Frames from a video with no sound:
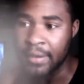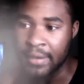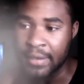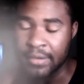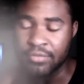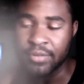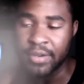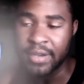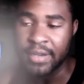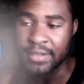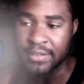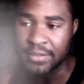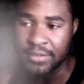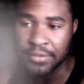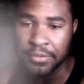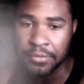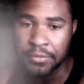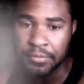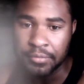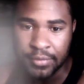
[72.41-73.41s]
and he tries
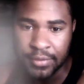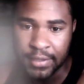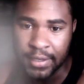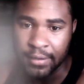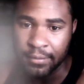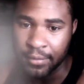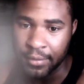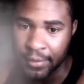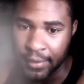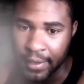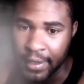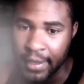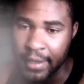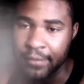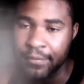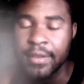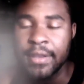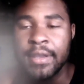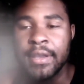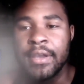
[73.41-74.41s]
to save her
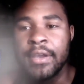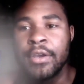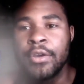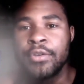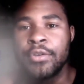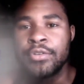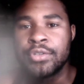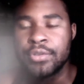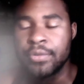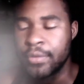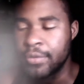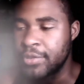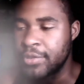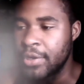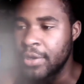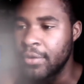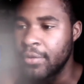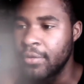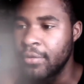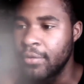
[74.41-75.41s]
life to
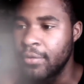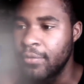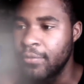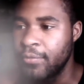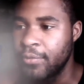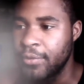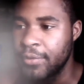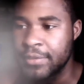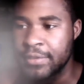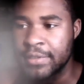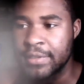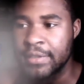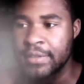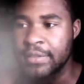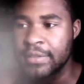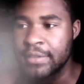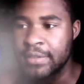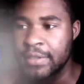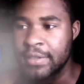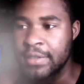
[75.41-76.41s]
atone for the
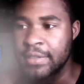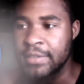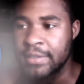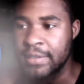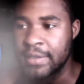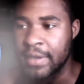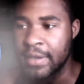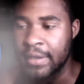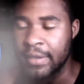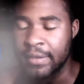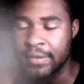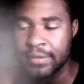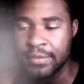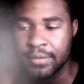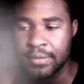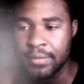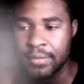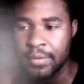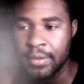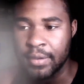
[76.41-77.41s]
sins he's done
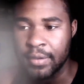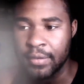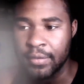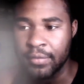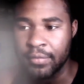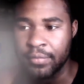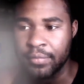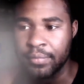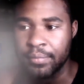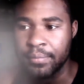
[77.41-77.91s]
of